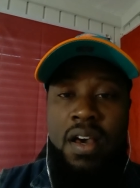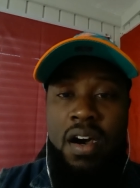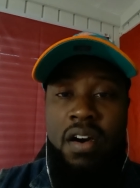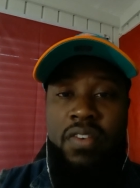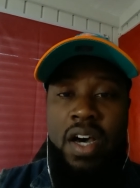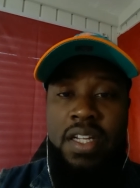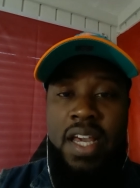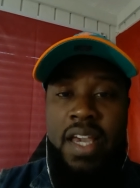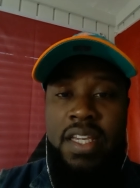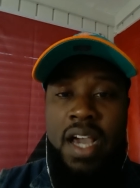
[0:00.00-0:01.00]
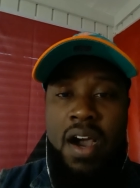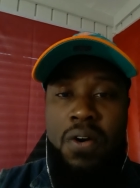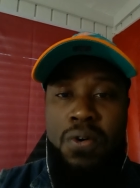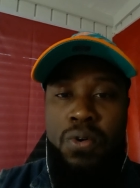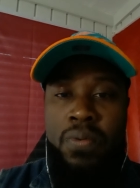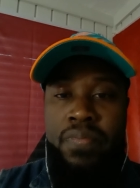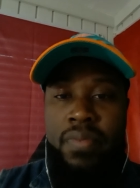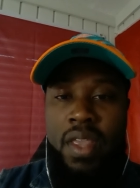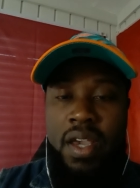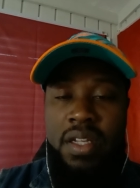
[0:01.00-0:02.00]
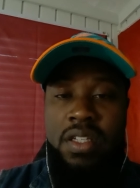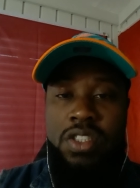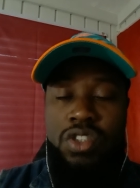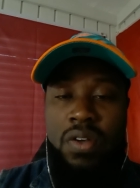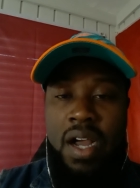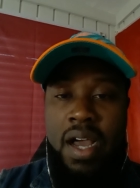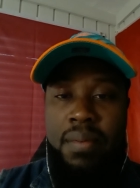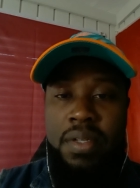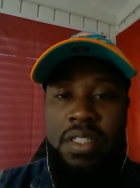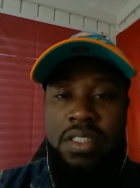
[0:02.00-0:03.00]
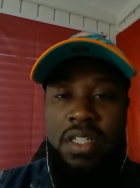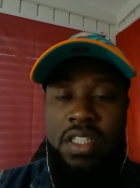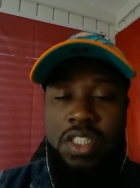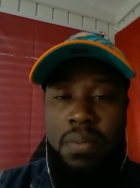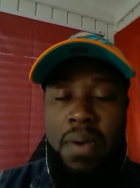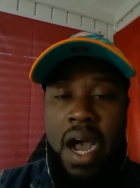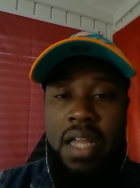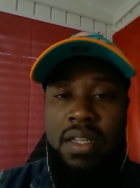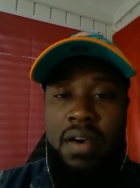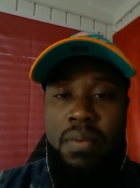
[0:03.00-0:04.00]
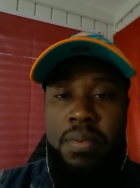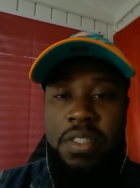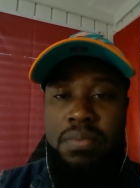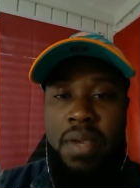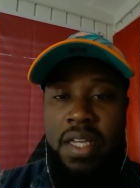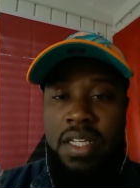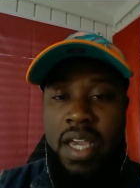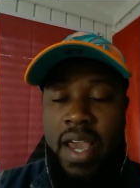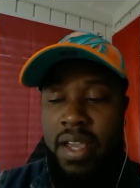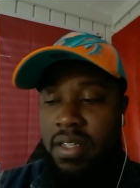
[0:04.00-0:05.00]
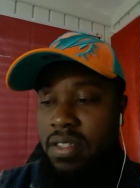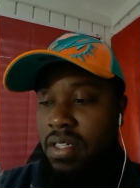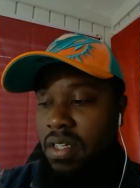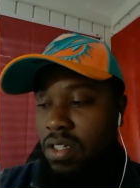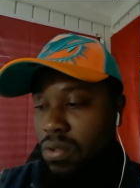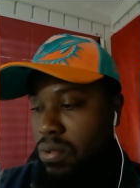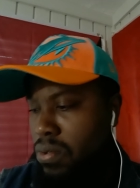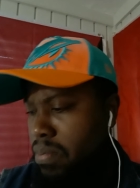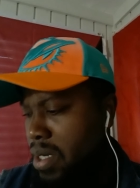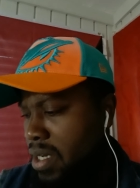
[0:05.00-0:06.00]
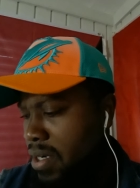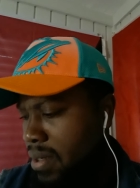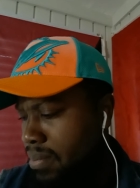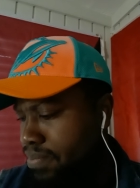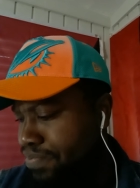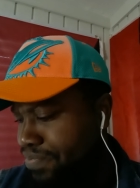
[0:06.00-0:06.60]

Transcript: of uh, Netanyahu and his tribe and his uh, Chabad Lubavitch maniac crew. But um,